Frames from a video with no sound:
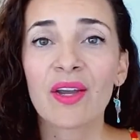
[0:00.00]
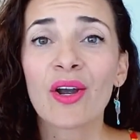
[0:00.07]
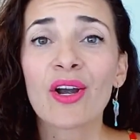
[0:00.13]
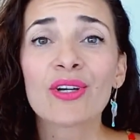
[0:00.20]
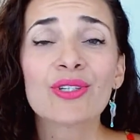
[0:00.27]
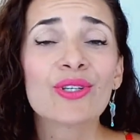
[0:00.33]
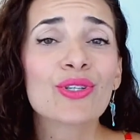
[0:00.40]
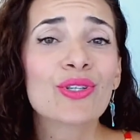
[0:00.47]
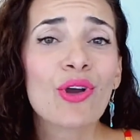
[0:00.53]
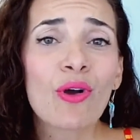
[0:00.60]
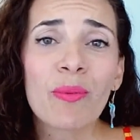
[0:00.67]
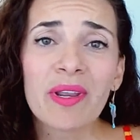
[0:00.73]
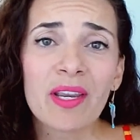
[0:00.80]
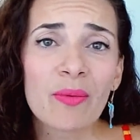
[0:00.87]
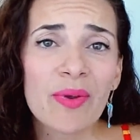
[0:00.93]
There are so
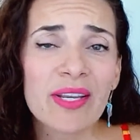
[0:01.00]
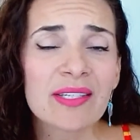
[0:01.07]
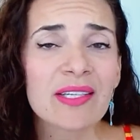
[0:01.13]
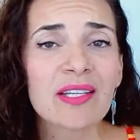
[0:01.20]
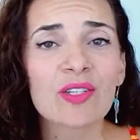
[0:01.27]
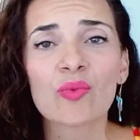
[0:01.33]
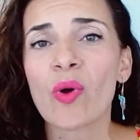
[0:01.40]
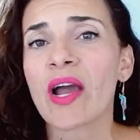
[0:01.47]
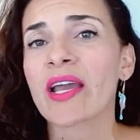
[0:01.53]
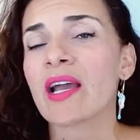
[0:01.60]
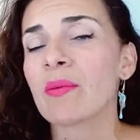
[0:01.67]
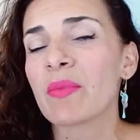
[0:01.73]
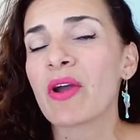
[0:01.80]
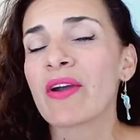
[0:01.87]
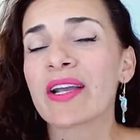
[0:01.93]
many reasons why
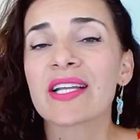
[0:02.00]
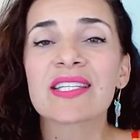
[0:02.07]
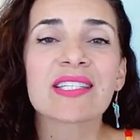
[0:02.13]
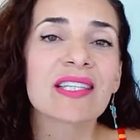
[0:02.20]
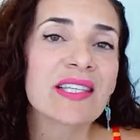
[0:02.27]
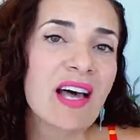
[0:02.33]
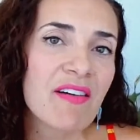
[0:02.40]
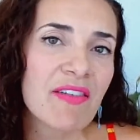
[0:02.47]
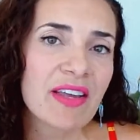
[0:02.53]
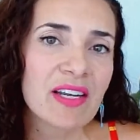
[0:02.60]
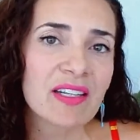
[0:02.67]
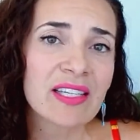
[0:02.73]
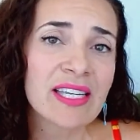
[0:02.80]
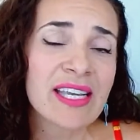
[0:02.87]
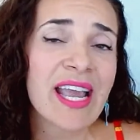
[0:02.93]
Americans love
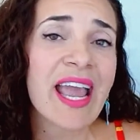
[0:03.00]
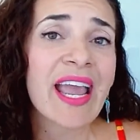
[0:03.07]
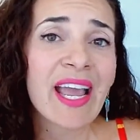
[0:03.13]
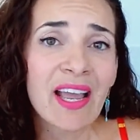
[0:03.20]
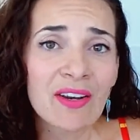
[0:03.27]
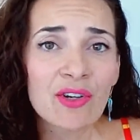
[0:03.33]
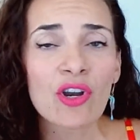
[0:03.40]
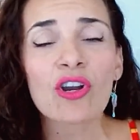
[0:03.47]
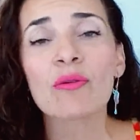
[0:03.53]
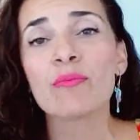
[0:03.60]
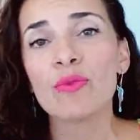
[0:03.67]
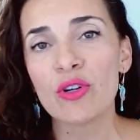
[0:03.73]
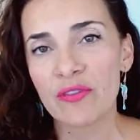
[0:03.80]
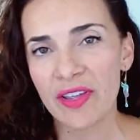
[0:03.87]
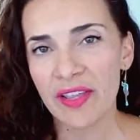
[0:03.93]
Italy and are
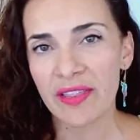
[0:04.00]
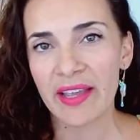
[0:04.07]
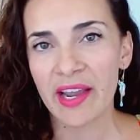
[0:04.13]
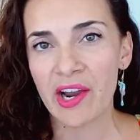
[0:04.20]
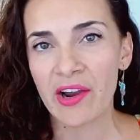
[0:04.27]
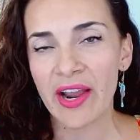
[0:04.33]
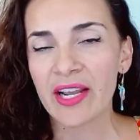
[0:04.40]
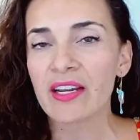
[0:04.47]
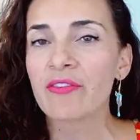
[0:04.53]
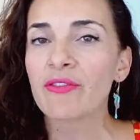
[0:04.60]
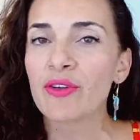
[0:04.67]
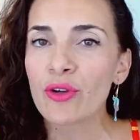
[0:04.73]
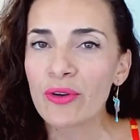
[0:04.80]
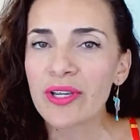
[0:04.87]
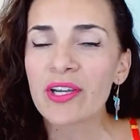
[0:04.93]
moving there. And if
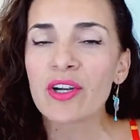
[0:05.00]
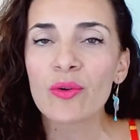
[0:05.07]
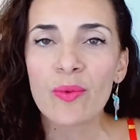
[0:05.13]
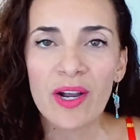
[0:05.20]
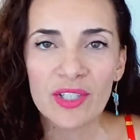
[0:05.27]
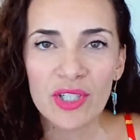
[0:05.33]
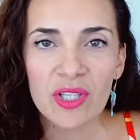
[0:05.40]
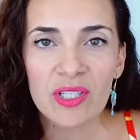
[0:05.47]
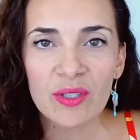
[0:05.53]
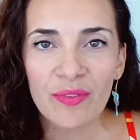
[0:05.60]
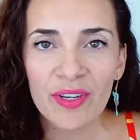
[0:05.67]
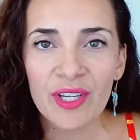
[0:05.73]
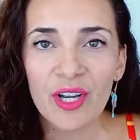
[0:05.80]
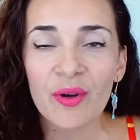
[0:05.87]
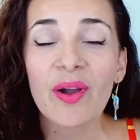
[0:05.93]
you're here watching this
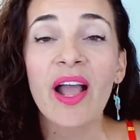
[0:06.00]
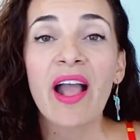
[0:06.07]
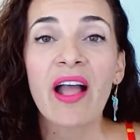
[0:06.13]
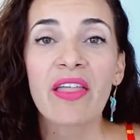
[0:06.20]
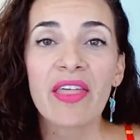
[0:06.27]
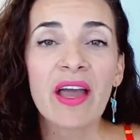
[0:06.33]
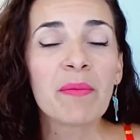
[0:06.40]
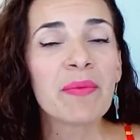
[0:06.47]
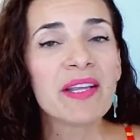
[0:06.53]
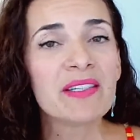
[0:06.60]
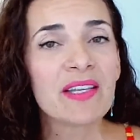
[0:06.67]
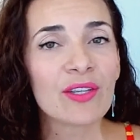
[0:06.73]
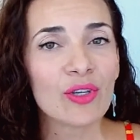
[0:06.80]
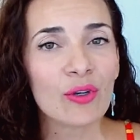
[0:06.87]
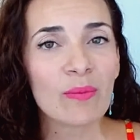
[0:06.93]
video, that means
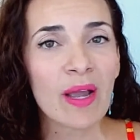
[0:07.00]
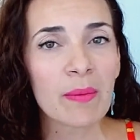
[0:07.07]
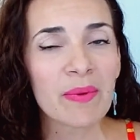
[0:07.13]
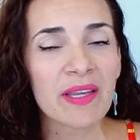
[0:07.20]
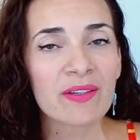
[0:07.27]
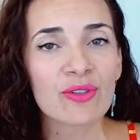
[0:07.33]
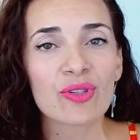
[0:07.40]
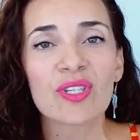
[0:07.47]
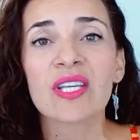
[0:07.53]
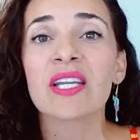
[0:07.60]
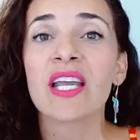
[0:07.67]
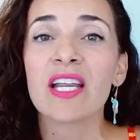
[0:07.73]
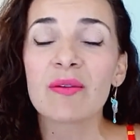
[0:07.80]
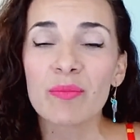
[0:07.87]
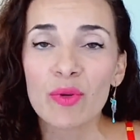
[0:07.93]
that you might be interested
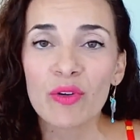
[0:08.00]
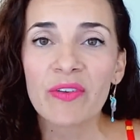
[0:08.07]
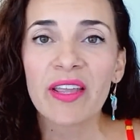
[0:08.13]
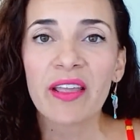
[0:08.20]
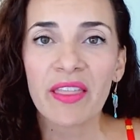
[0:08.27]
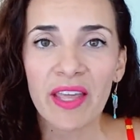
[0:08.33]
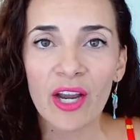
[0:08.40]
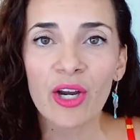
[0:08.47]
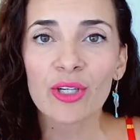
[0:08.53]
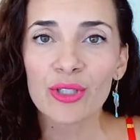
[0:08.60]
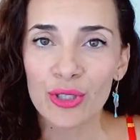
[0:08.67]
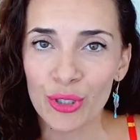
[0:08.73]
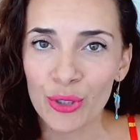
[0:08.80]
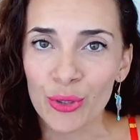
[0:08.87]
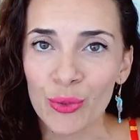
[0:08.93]
in moving there
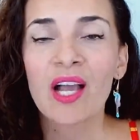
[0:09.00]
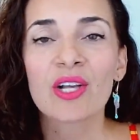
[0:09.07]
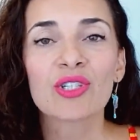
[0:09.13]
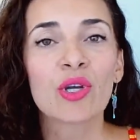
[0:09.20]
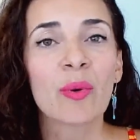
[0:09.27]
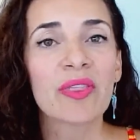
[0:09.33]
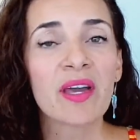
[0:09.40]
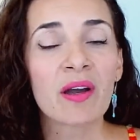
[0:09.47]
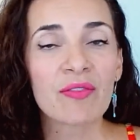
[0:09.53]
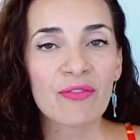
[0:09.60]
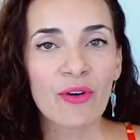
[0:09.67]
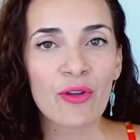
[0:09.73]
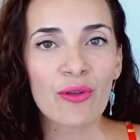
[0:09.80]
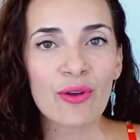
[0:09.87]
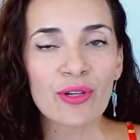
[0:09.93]
too. So without
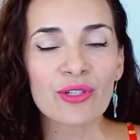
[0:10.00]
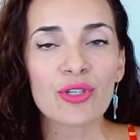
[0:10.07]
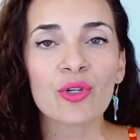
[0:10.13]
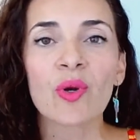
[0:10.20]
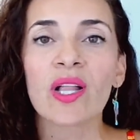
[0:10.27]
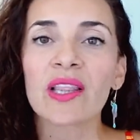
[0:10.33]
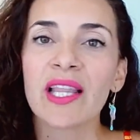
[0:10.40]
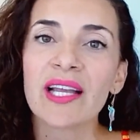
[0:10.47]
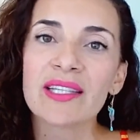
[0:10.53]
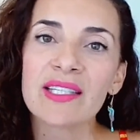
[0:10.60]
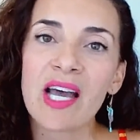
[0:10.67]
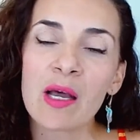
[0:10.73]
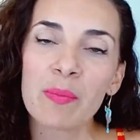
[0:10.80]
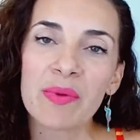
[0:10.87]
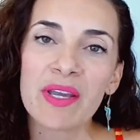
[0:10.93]
further ado, let's
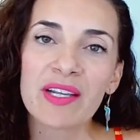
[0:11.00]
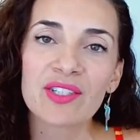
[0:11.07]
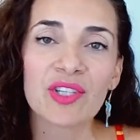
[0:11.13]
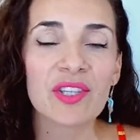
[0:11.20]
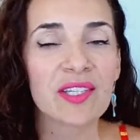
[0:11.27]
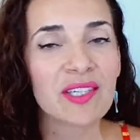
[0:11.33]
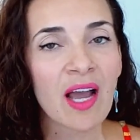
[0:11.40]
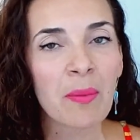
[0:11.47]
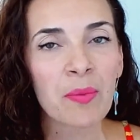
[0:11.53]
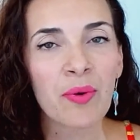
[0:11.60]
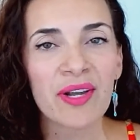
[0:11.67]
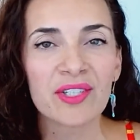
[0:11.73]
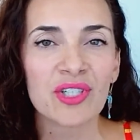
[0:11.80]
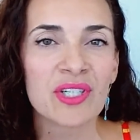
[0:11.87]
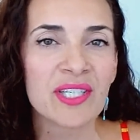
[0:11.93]
hop into the top
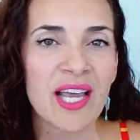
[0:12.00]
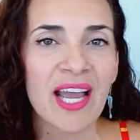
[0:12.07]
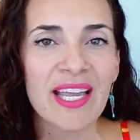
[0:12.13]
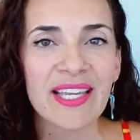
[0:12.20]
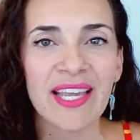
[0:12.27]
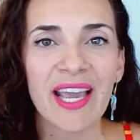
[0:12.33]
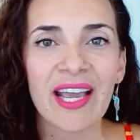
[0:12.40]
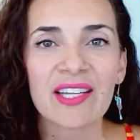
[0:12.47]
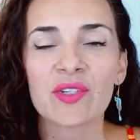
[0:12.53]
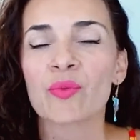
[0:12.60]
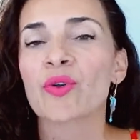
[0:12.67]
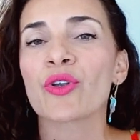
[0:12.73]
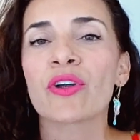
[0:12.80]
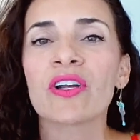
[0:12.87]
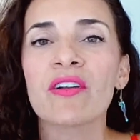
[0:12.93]
questions I get where
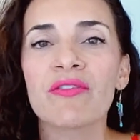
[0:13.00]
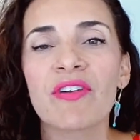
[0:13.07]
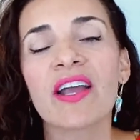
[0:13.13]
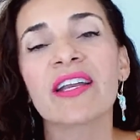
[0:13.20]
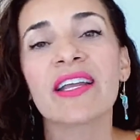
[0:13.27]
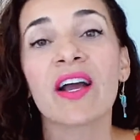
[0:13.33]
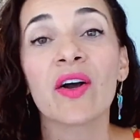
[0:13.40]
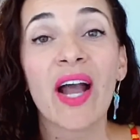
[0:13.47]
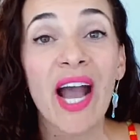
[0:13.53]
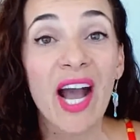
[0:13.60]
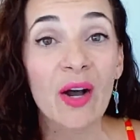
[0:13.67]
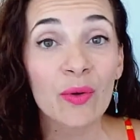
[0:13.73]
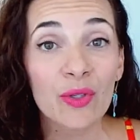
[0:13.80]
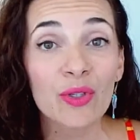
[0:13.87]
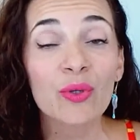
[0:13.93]
you're gonna find out
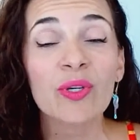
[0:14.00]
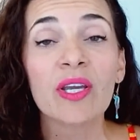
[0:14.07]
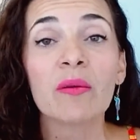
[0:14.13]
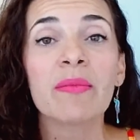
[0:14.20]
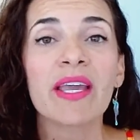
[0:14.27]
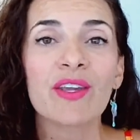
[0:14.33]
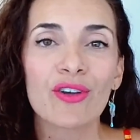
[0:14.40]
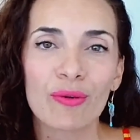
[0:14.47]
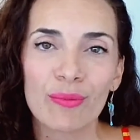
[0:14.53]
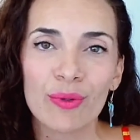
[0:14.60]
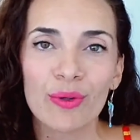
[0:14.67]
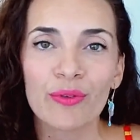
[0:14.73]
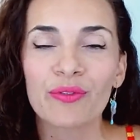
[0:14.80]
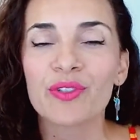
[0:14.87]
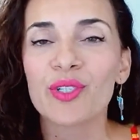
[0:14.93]
how you can make your
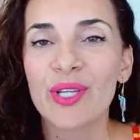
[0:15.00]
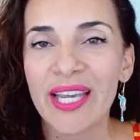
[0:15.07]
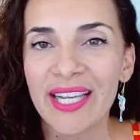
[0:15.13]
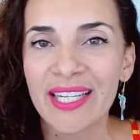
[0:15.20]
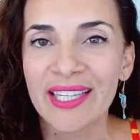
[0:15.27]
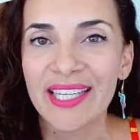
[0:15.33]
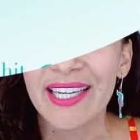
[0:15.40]
move to Italy.